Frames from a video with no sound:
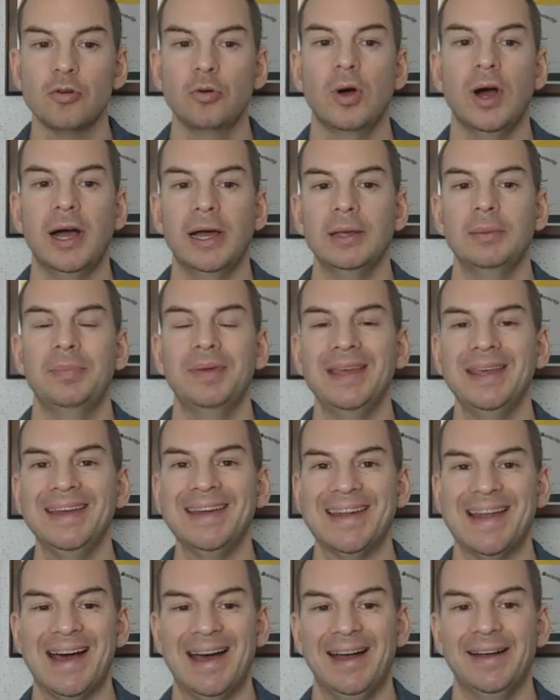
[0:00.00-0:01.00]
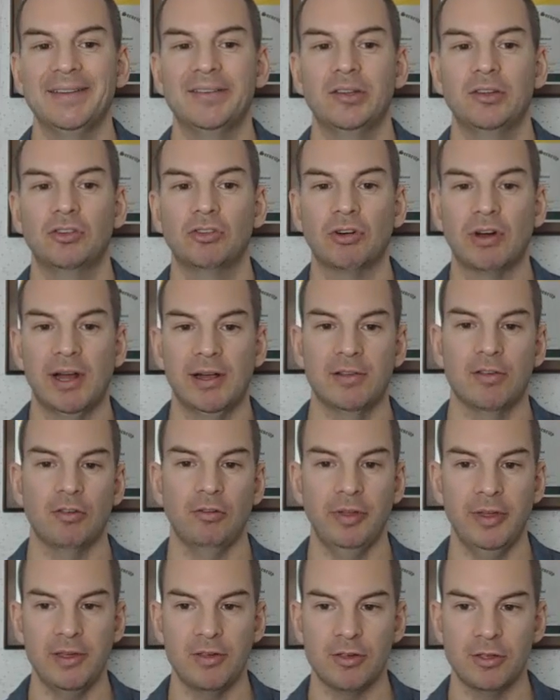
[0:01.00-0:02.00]
show IP NAT
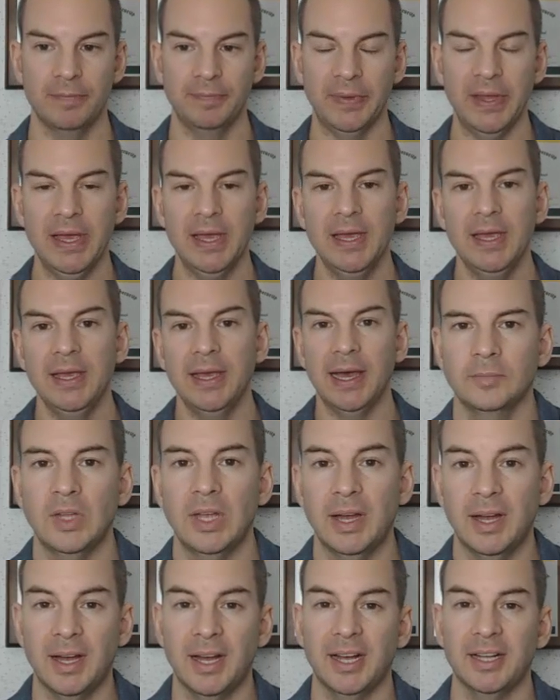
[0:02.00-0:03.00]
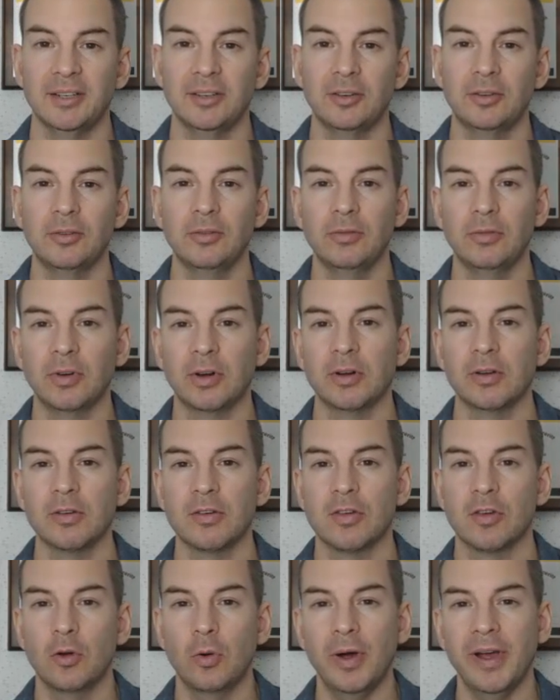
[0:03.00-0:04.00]
translation and
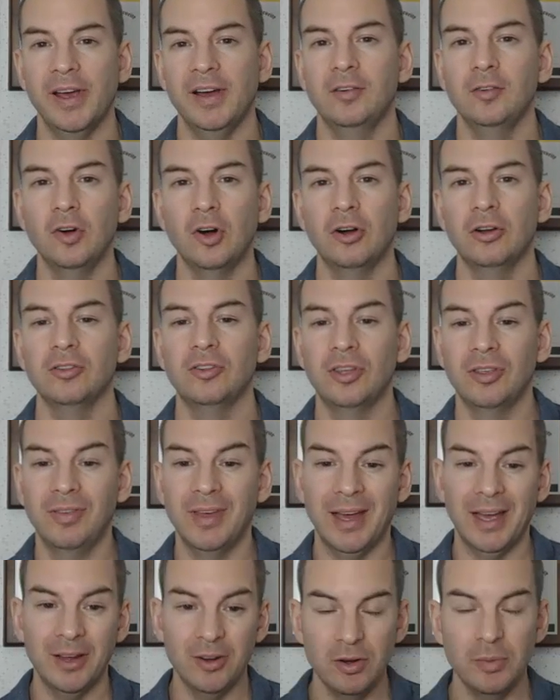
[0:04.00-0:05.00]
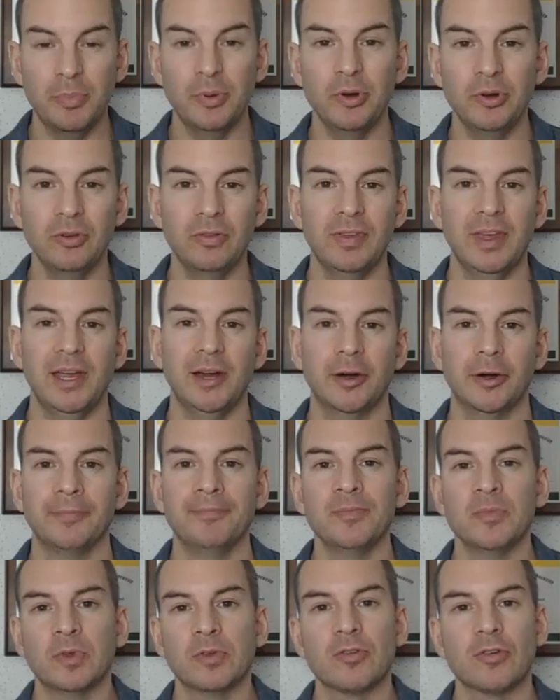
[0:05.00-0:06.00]
there's quite a lot to the output
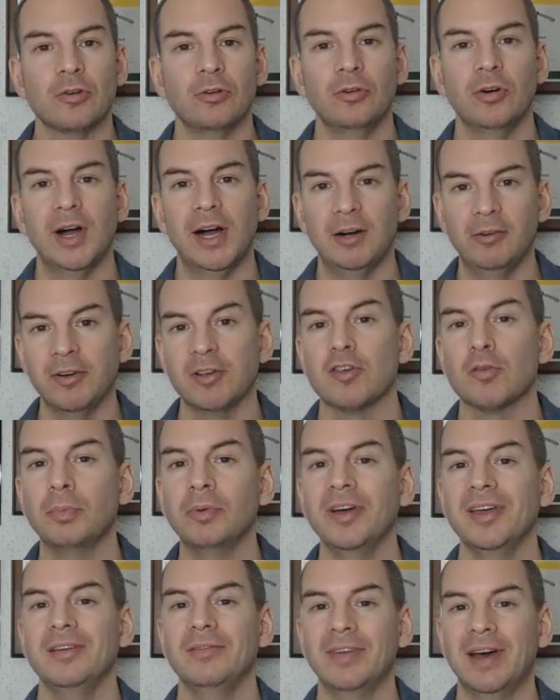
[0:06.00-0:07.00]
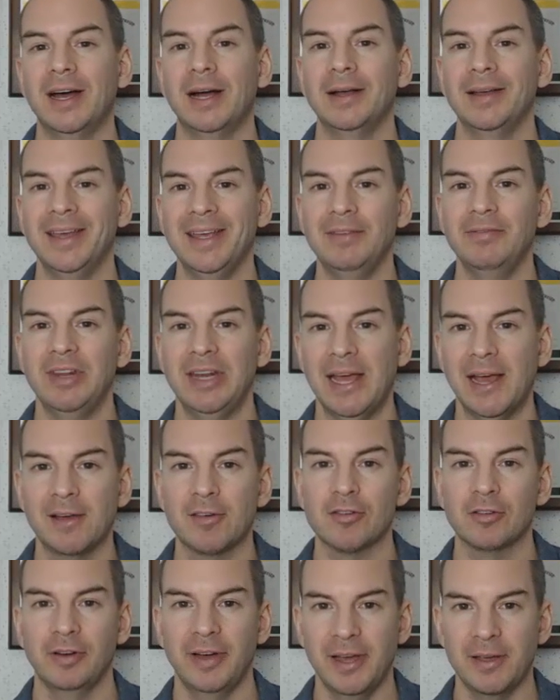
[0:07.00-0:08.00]
there, so I'll explain that in the
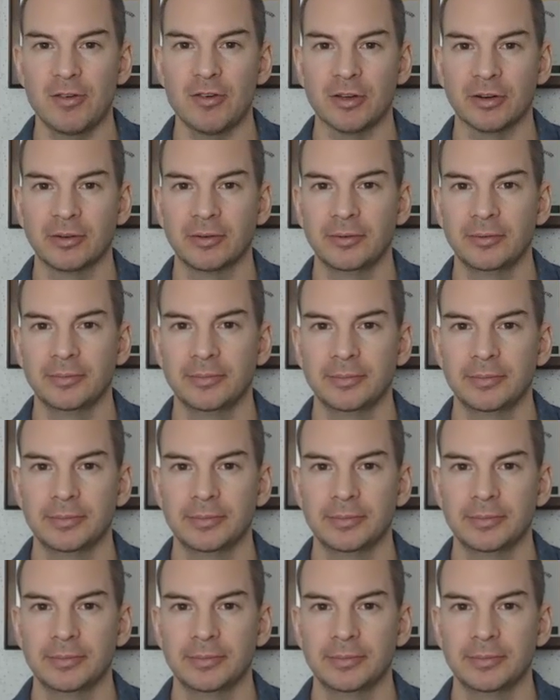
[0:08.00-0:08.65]
next lecture.